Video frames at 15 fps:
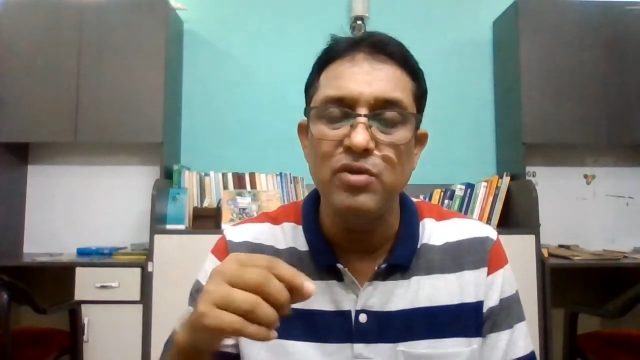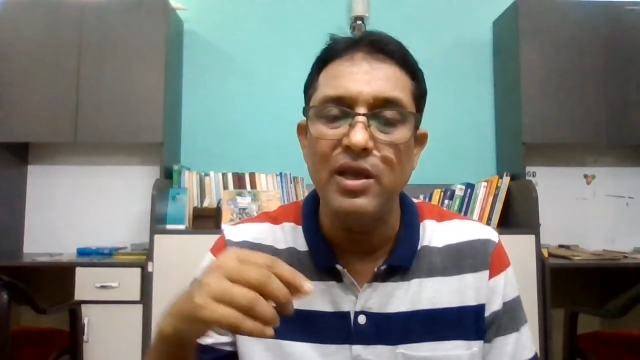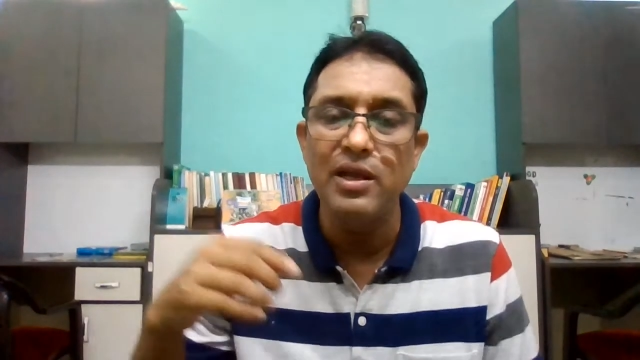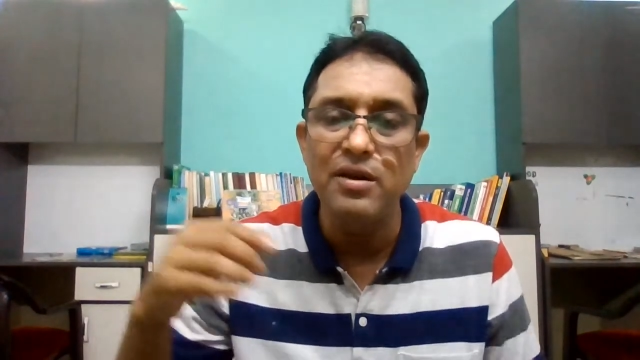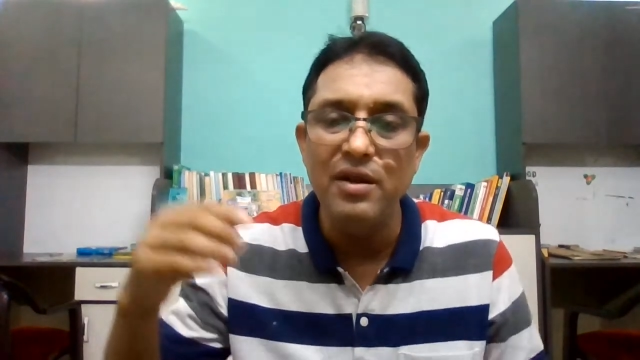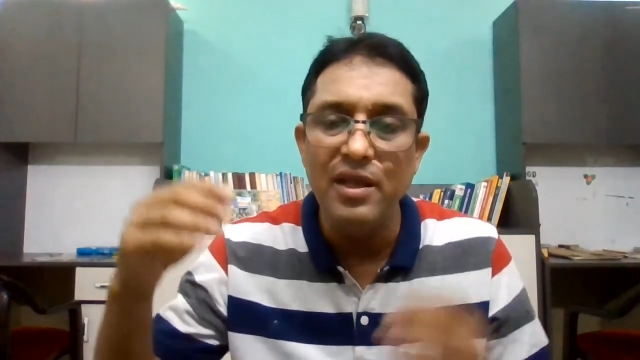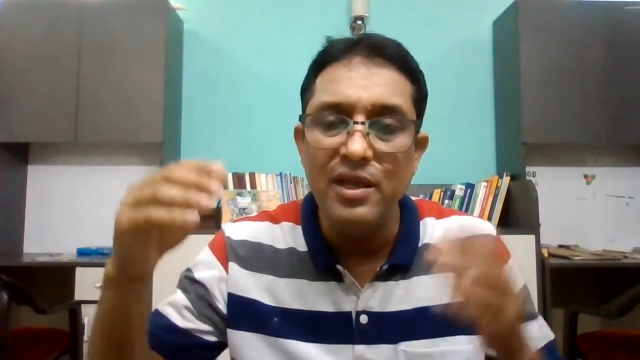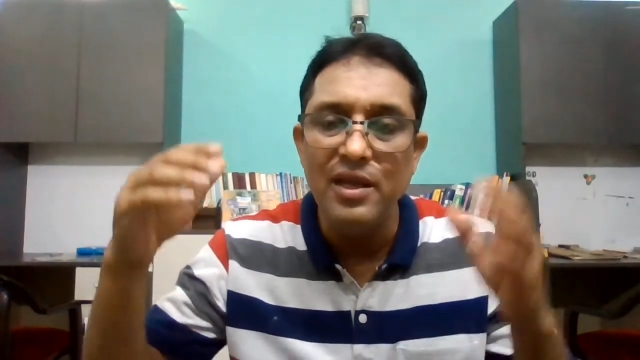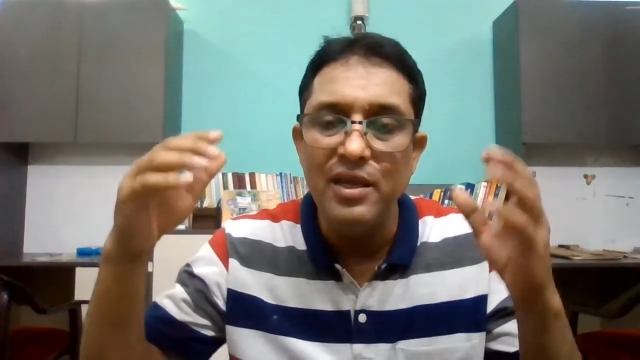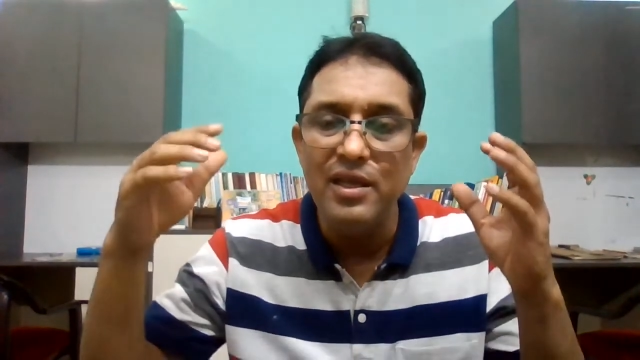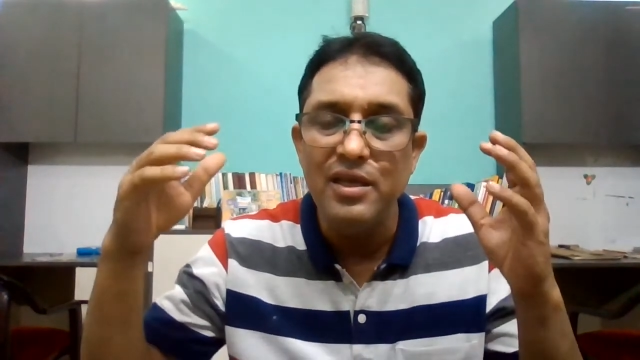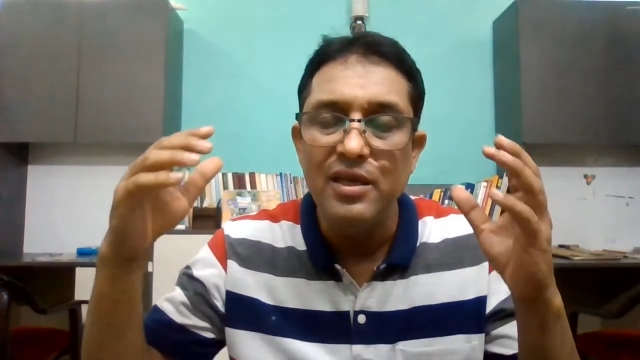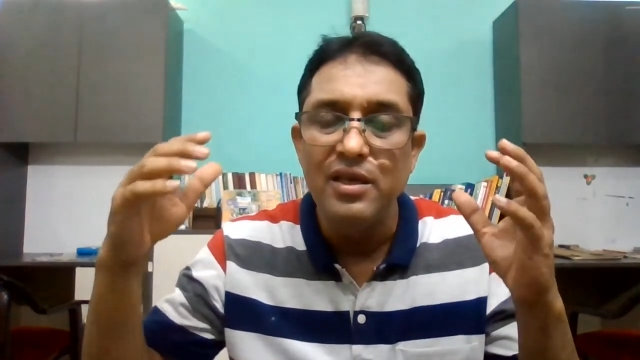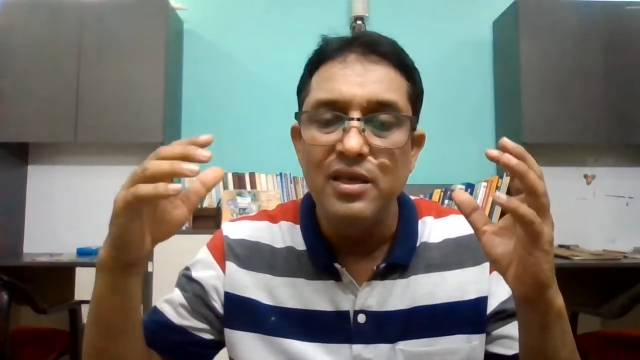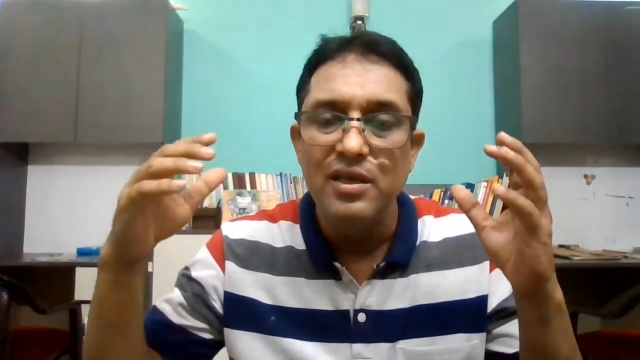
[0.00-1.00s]

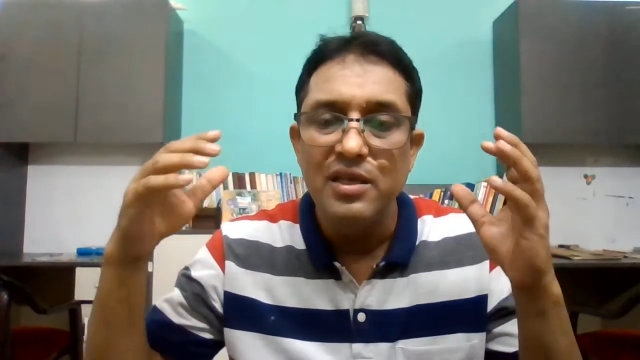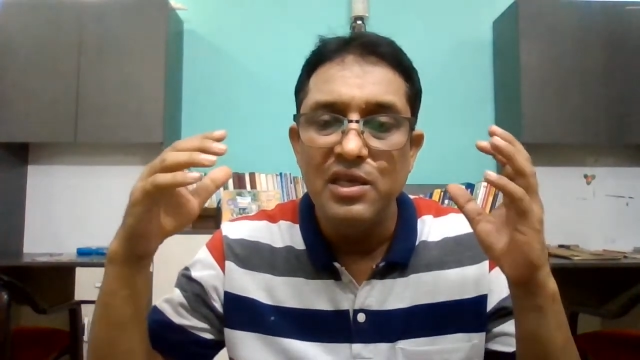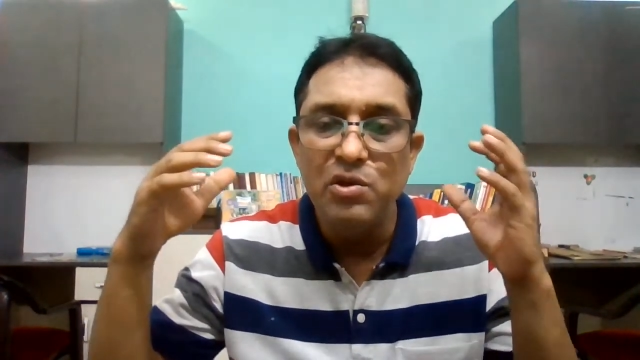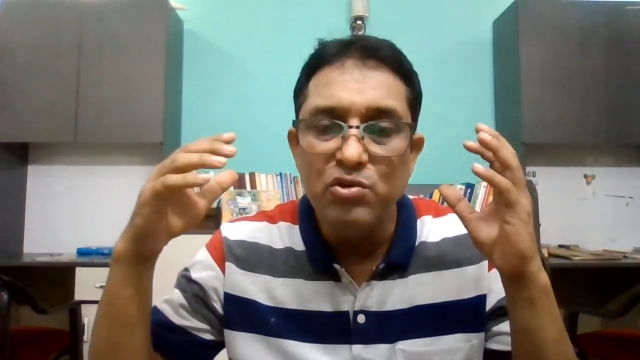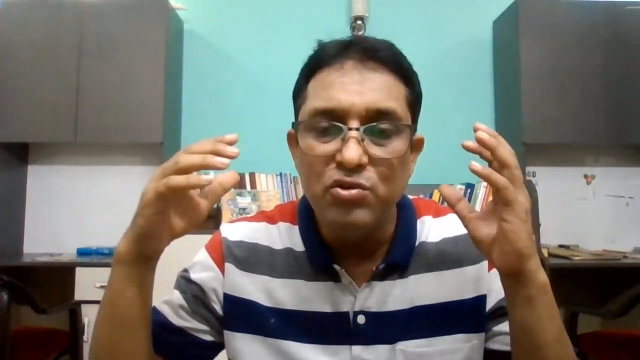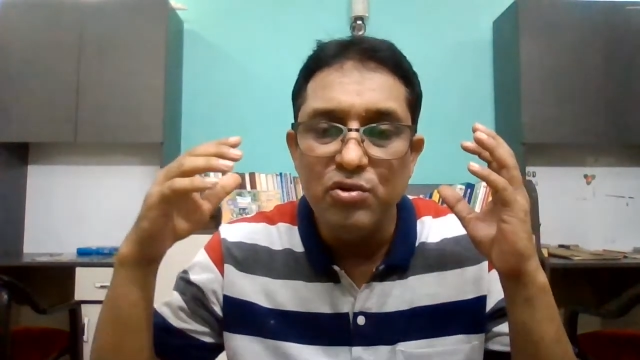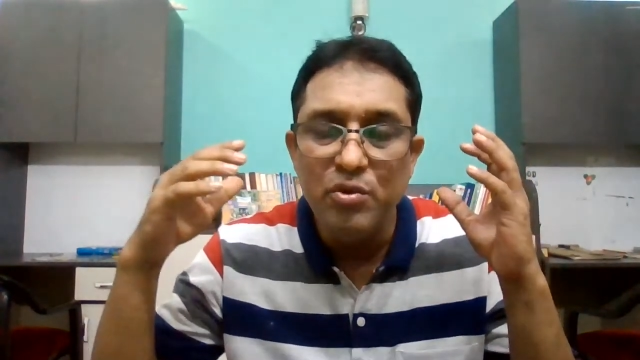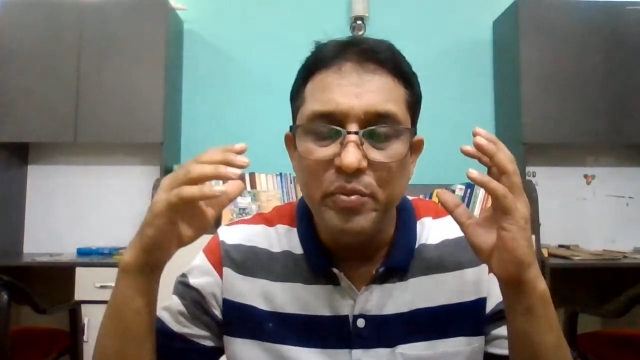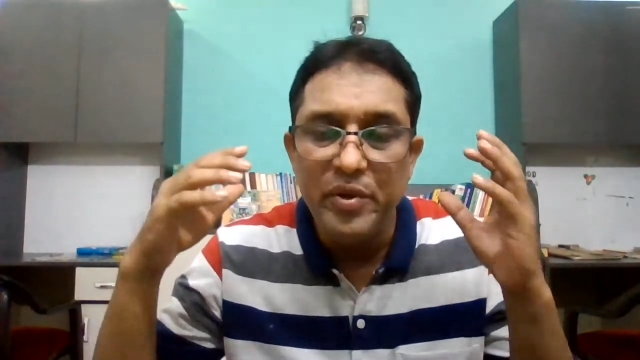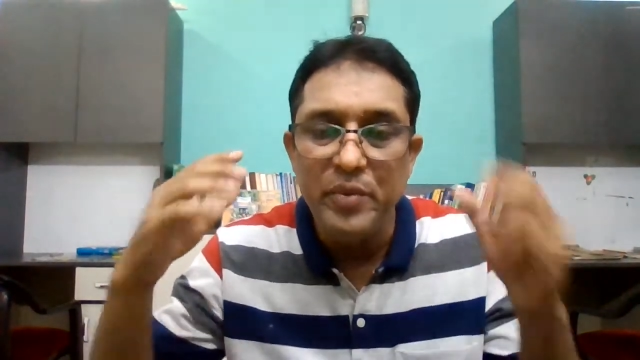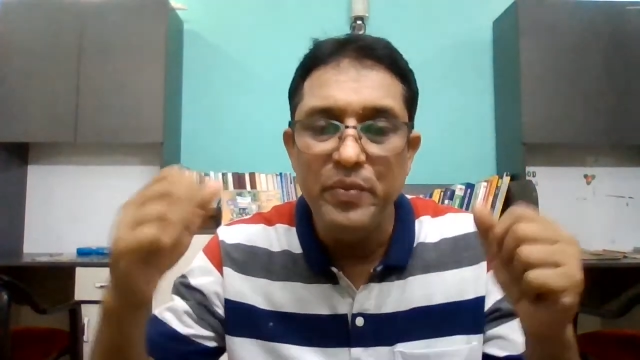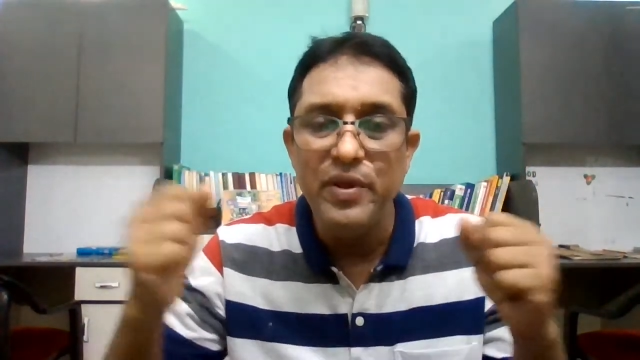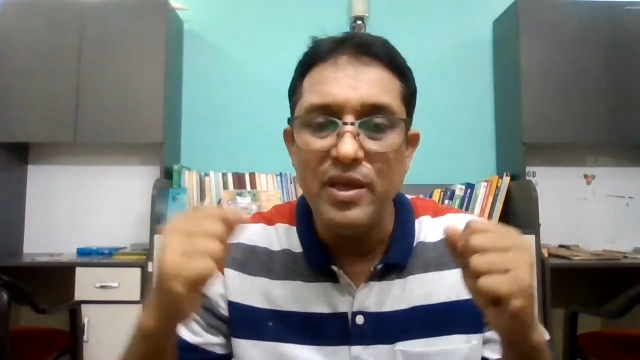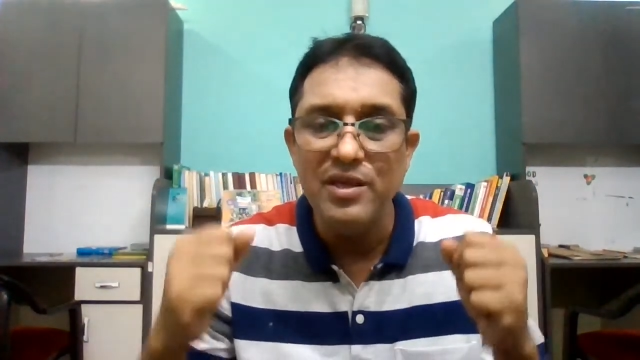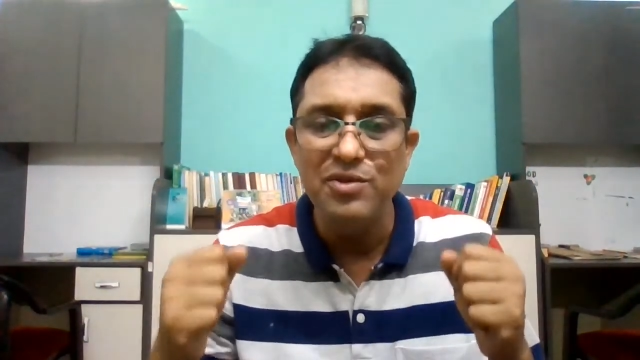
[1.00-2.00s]
accordingly you should
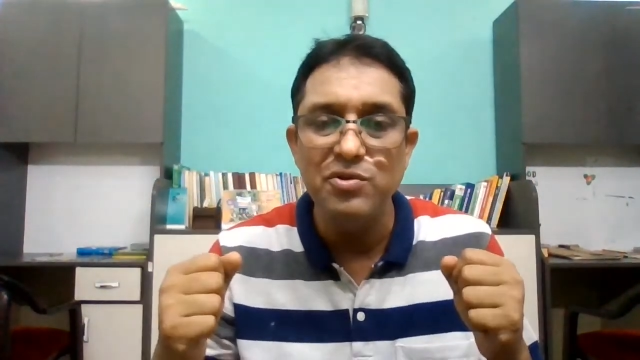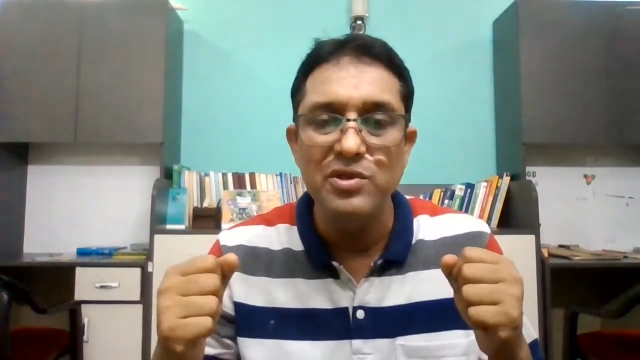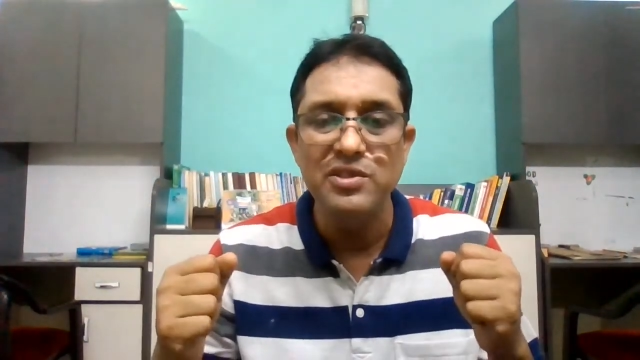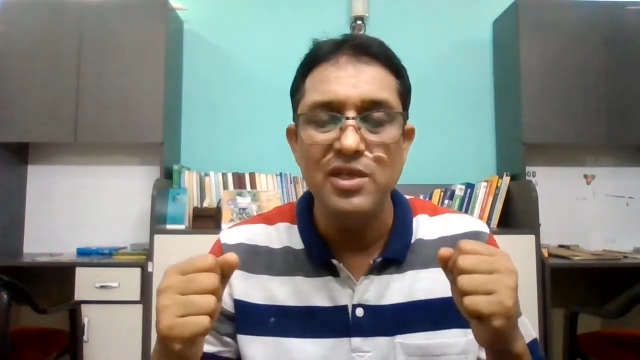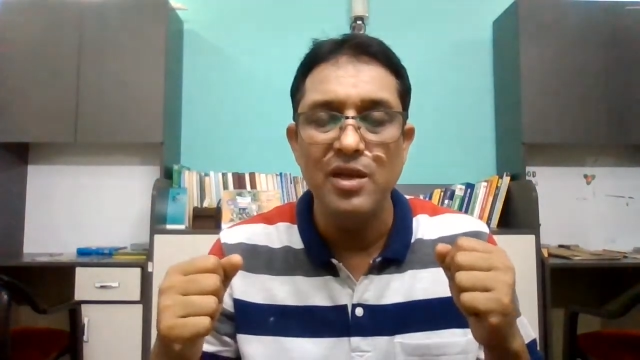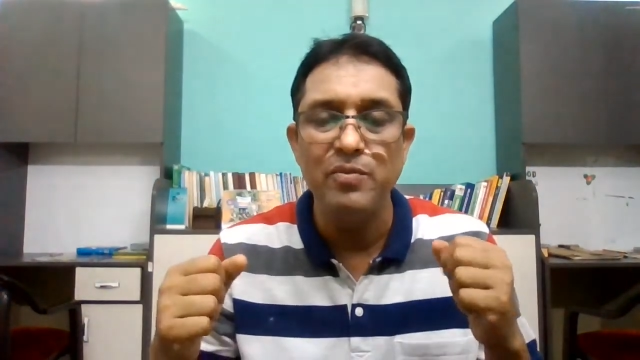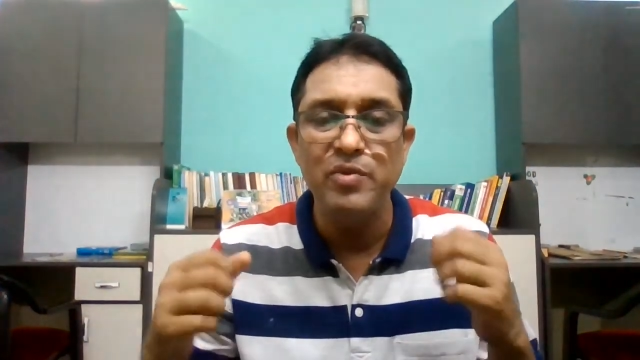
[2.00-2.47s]
prepare yourself,